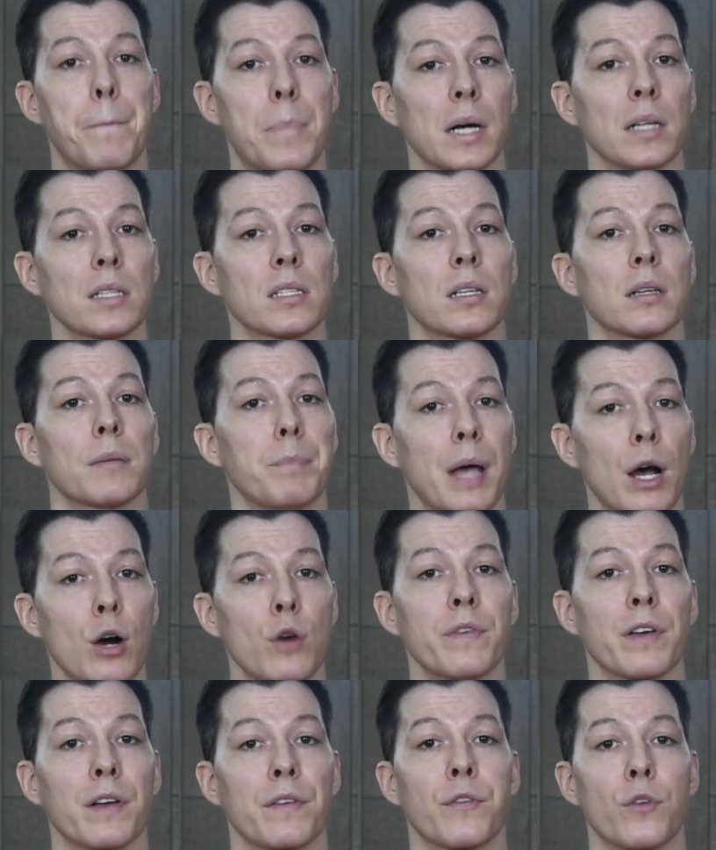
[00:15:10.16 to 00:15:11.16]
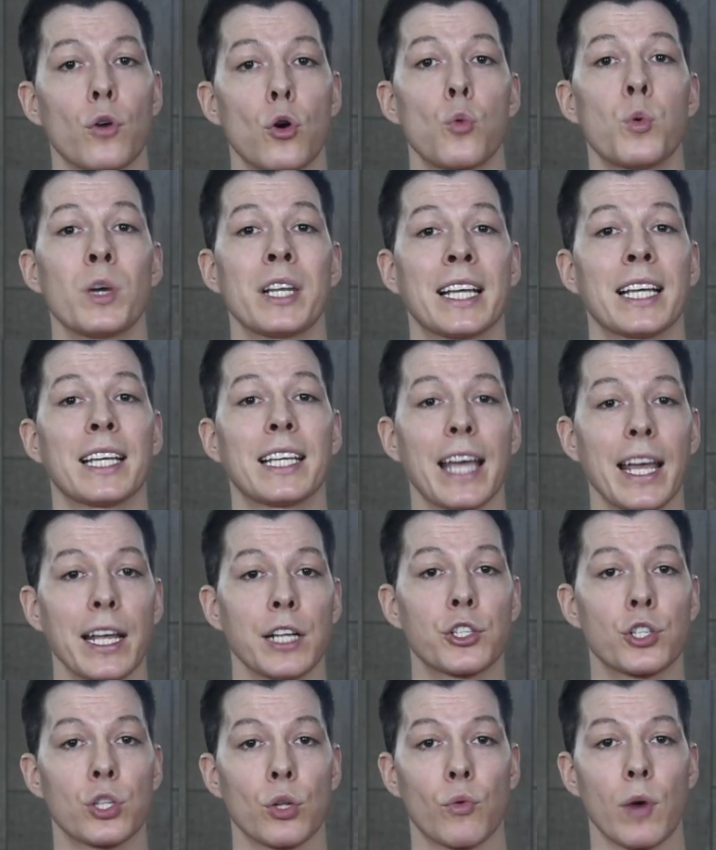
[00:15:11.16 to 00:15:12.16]
But pelvic floor will
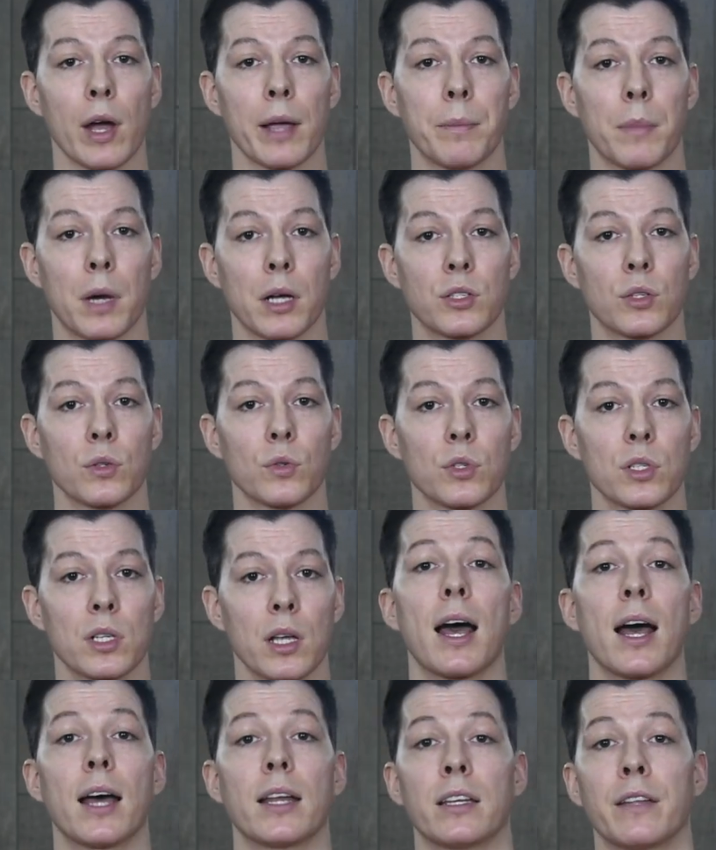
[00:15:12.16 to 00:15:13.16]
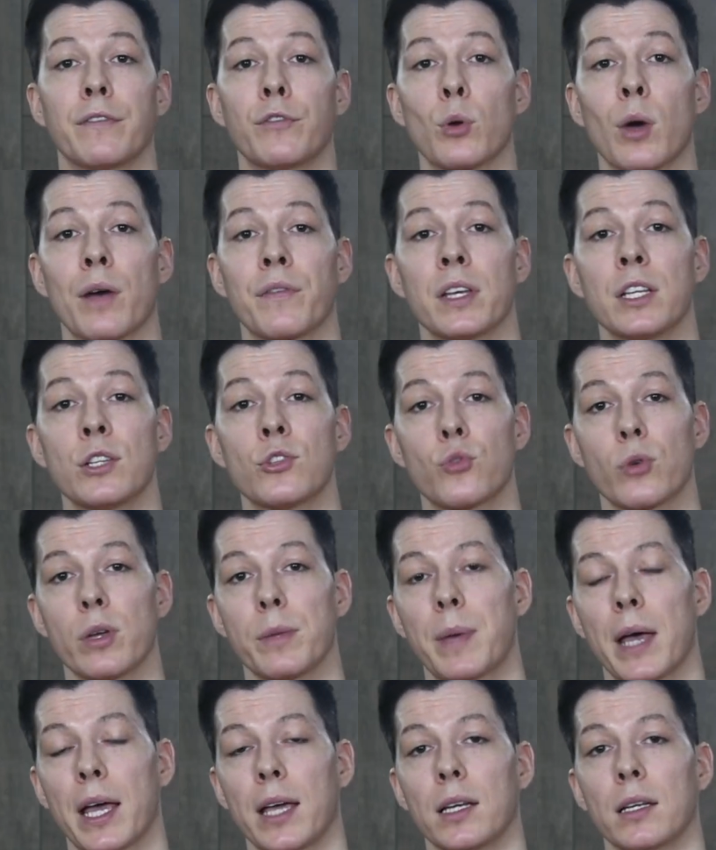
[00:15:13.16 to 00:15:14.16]
engage the right muscles, and if you have injury
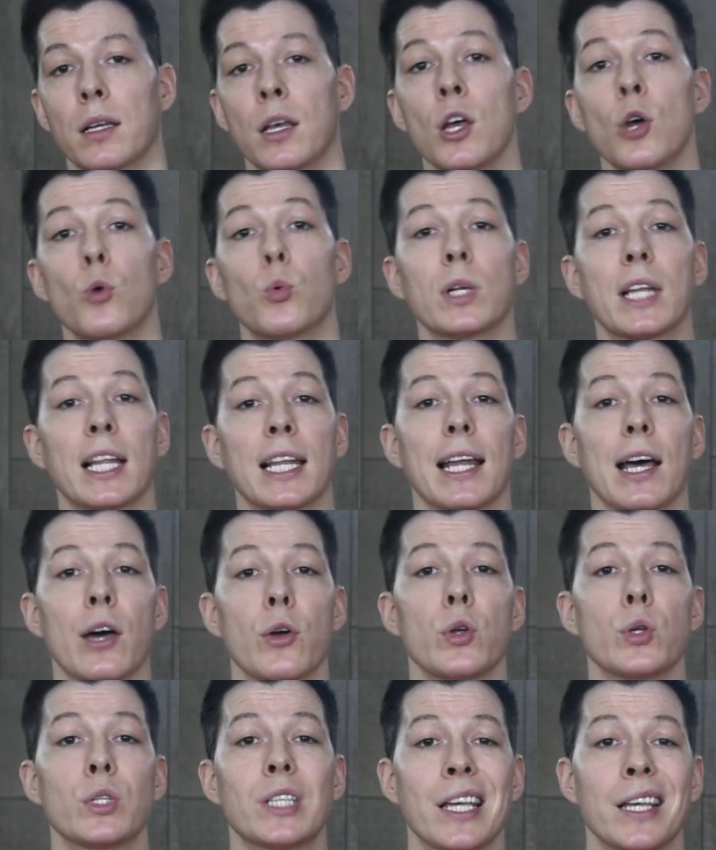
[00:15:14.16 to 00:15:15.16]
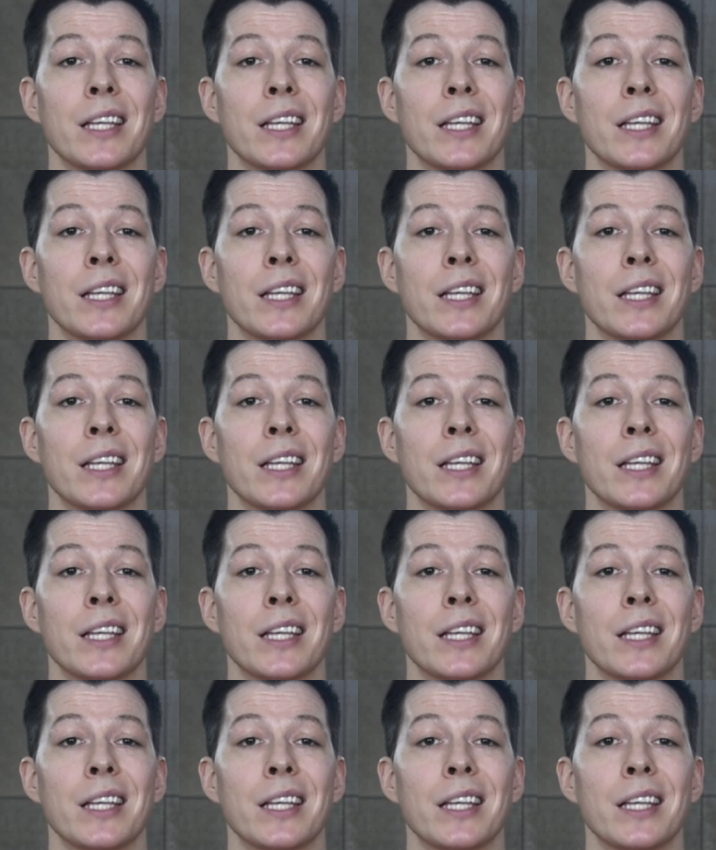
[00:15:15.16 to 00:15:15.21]
pain, will allow you to